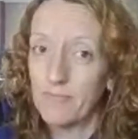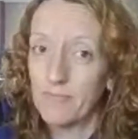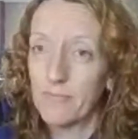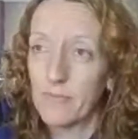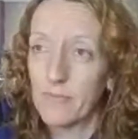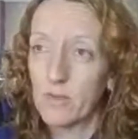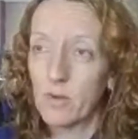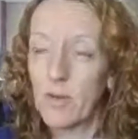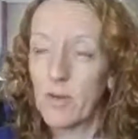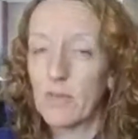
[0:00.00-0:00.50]

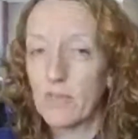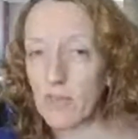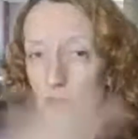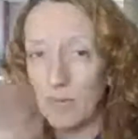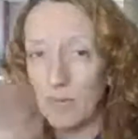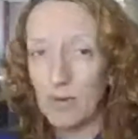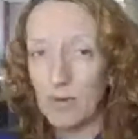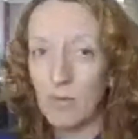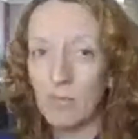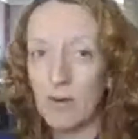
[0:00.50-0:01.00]
So everything will
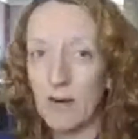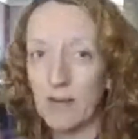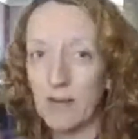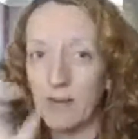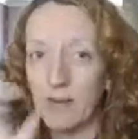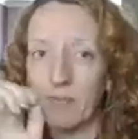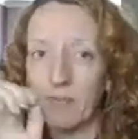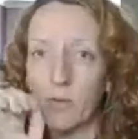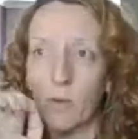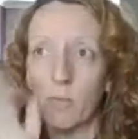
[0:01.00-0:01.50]
be done by
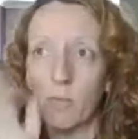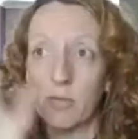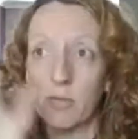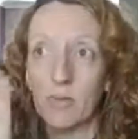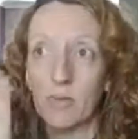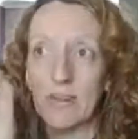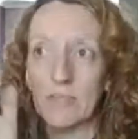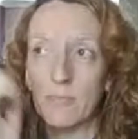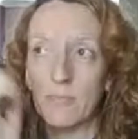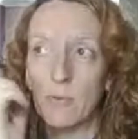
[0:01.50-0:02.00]
them. I've got
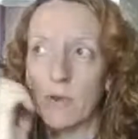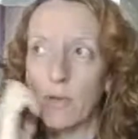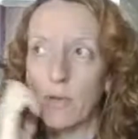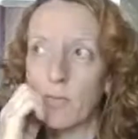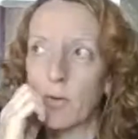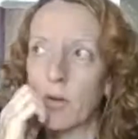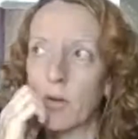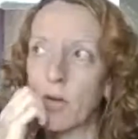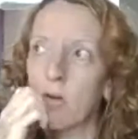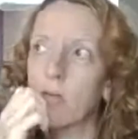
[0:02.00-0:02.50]
somewhere to put
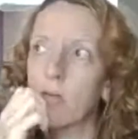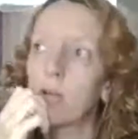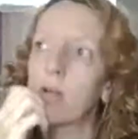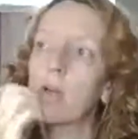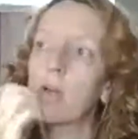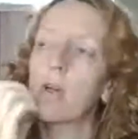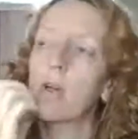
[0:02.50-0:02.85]
it all.